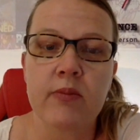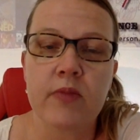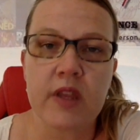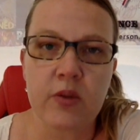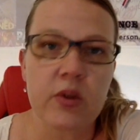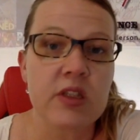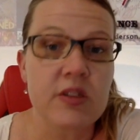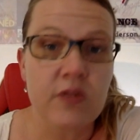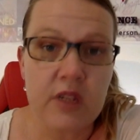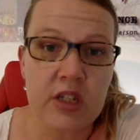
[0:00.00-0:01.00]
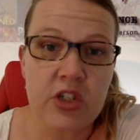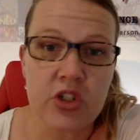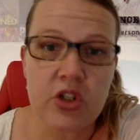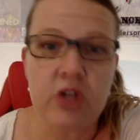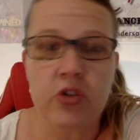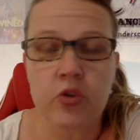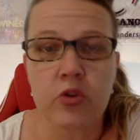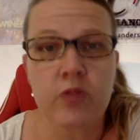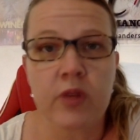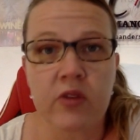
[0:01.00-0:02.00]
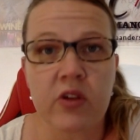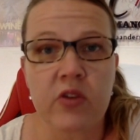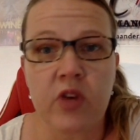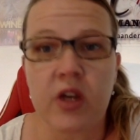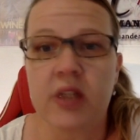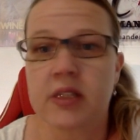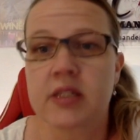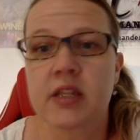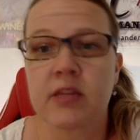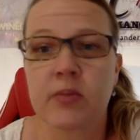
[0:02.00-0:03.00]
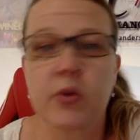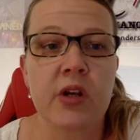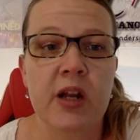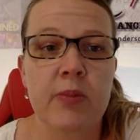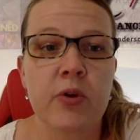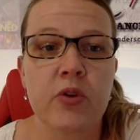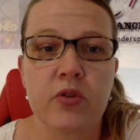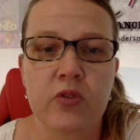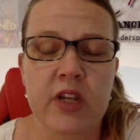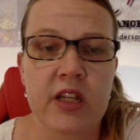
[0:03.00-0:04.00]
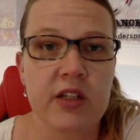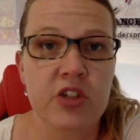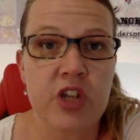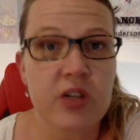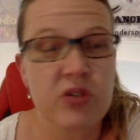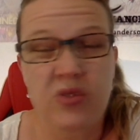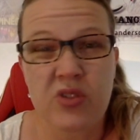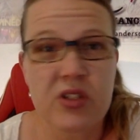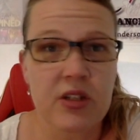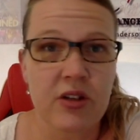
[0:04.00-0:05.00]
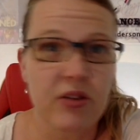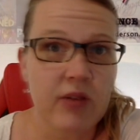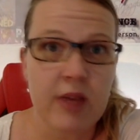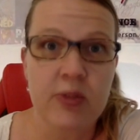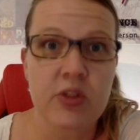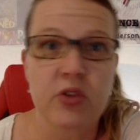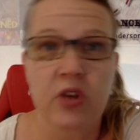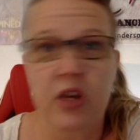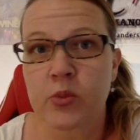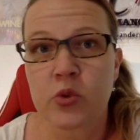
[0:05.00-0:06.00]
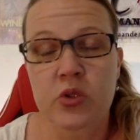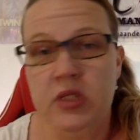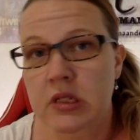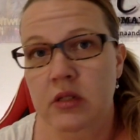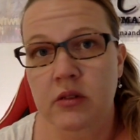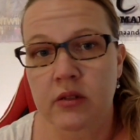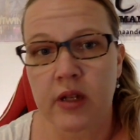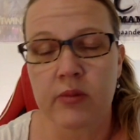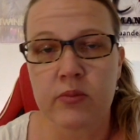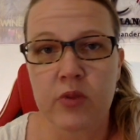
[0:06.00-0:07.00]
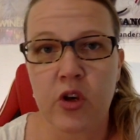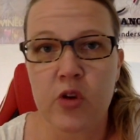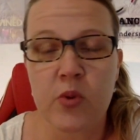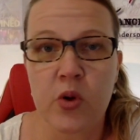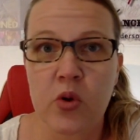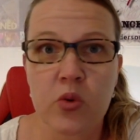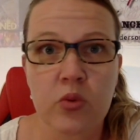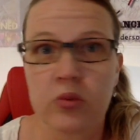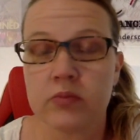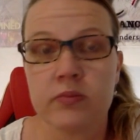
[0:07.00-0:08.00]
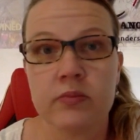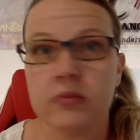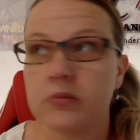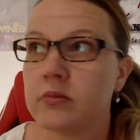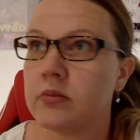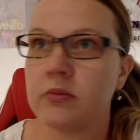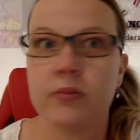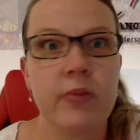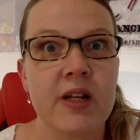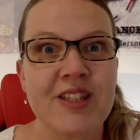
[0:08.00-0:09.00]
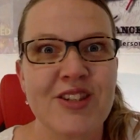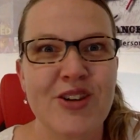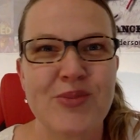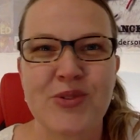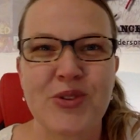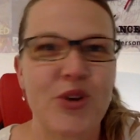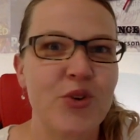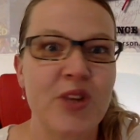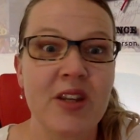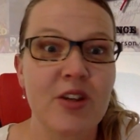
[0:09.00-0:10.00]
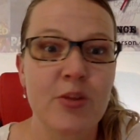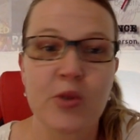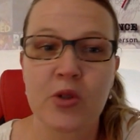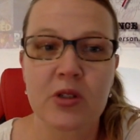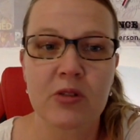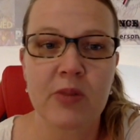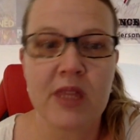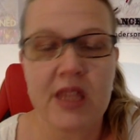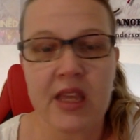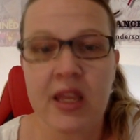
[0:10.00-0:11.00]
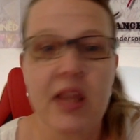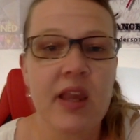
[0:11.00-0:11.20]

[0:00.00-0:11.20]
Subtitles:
Then when it's finished, I'll do all of my rewrites and put it up on the regular channels, Amazon, iBooks, Kobo, Barnes & Noble, the whole kit and caboodle, it'll be there.